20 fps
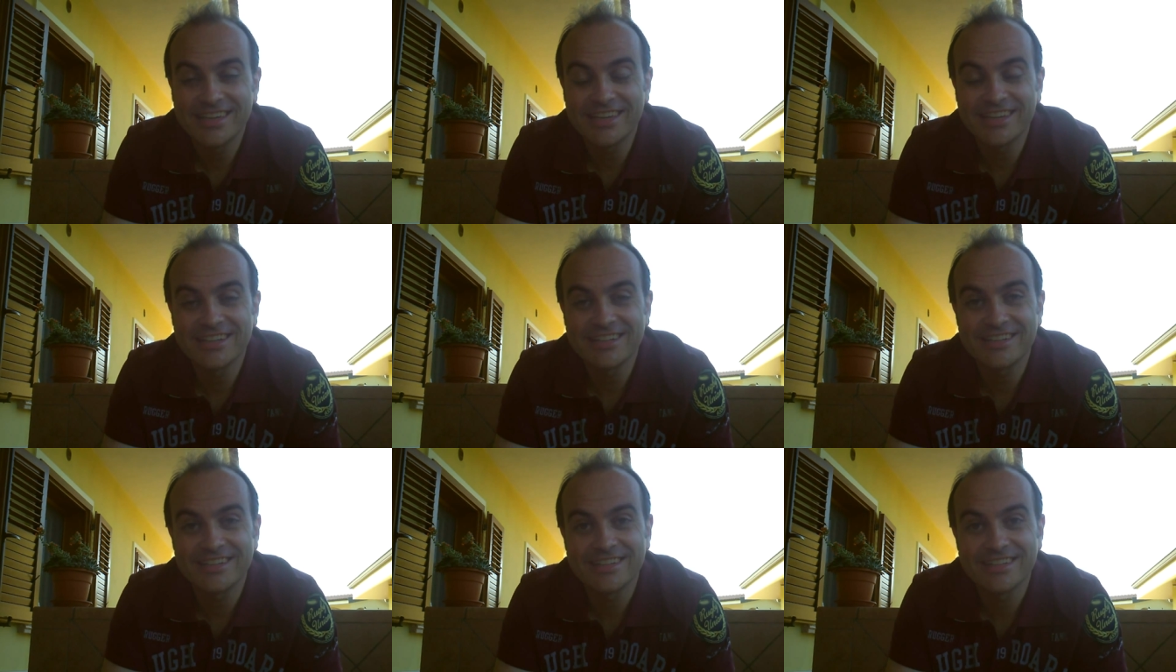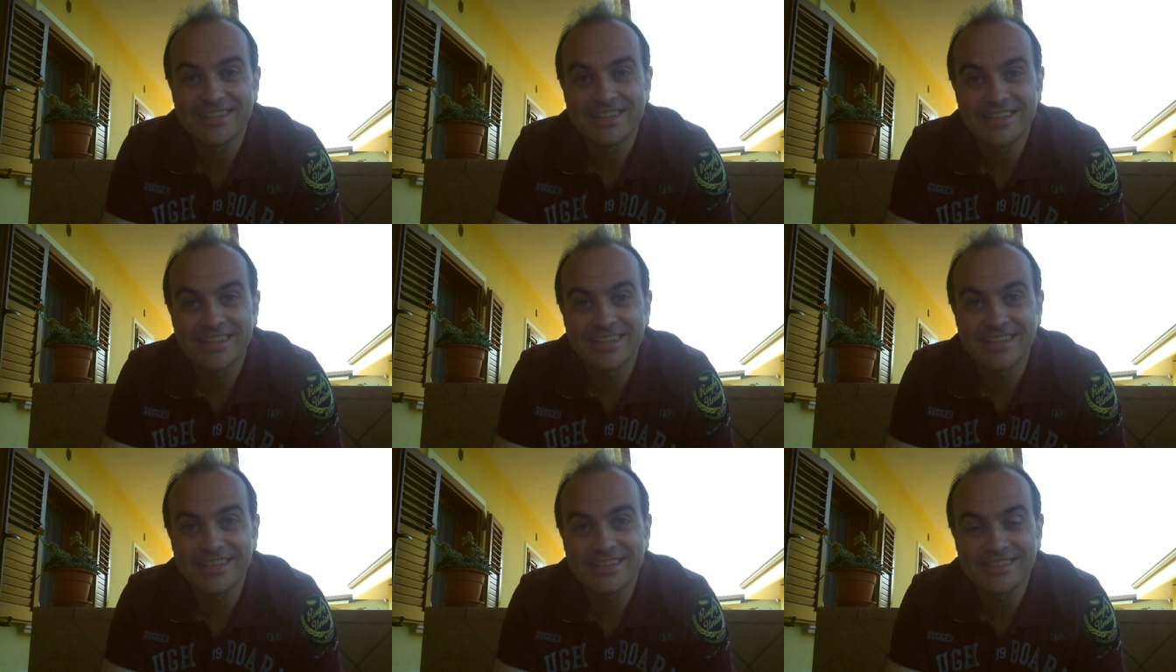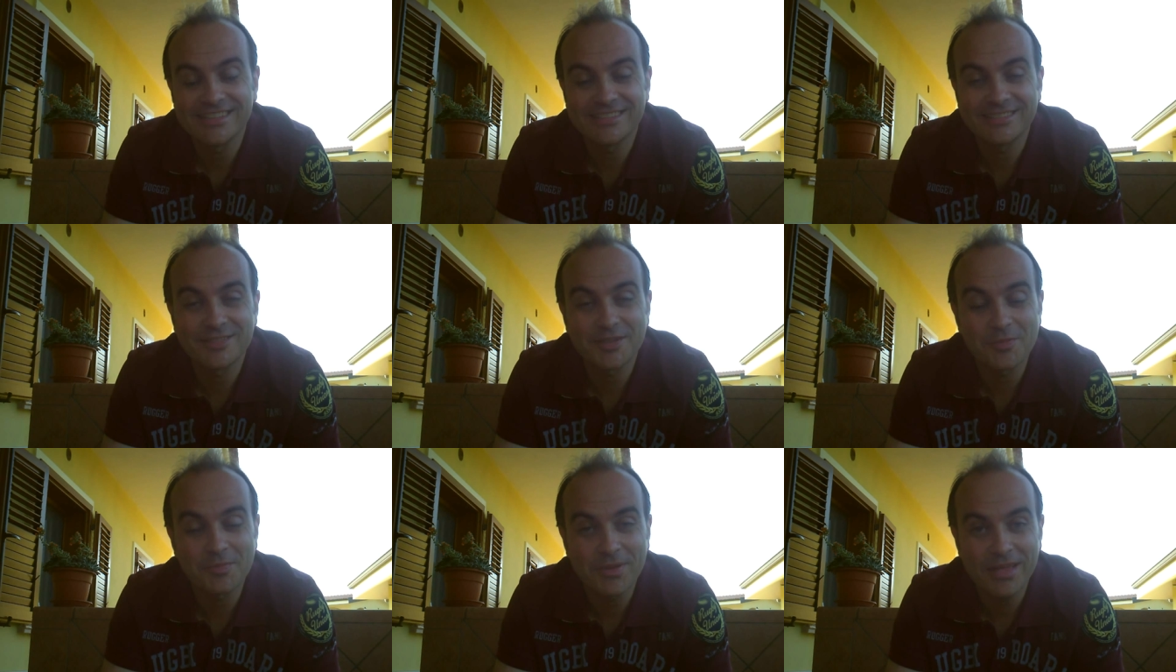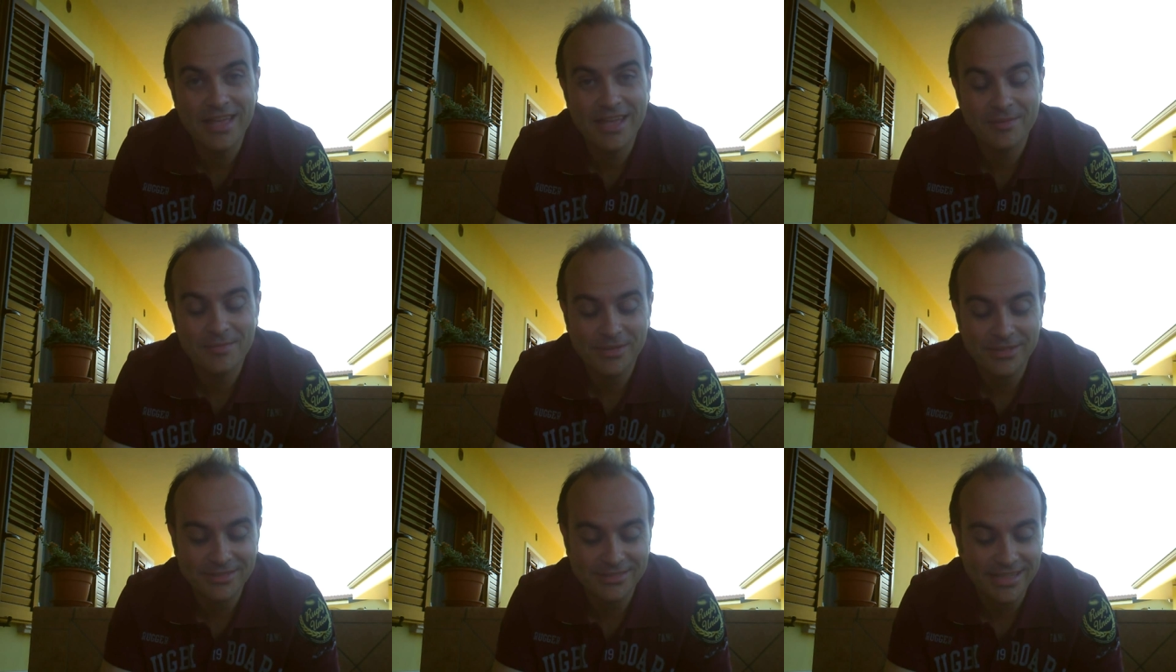here in
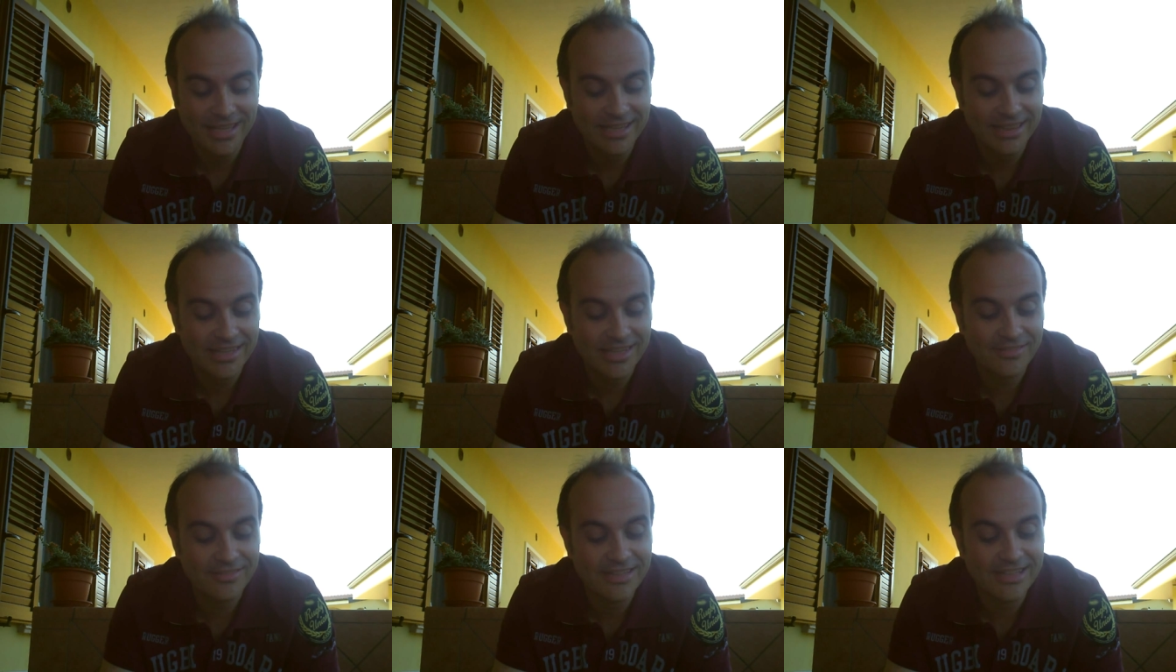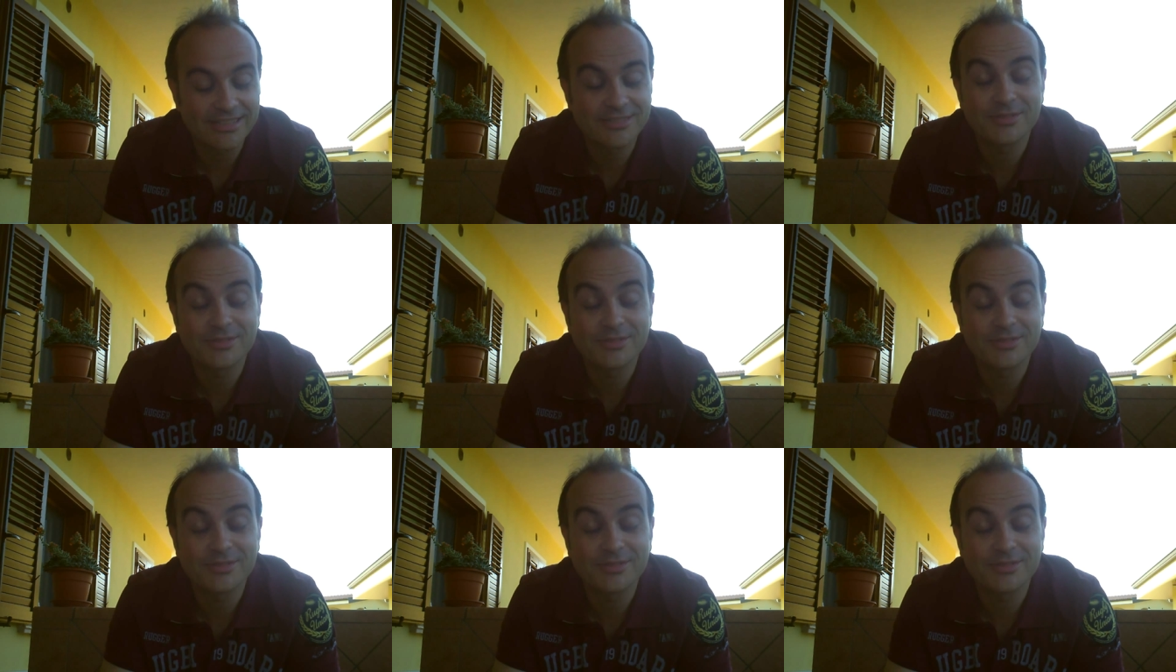Tropea, because I live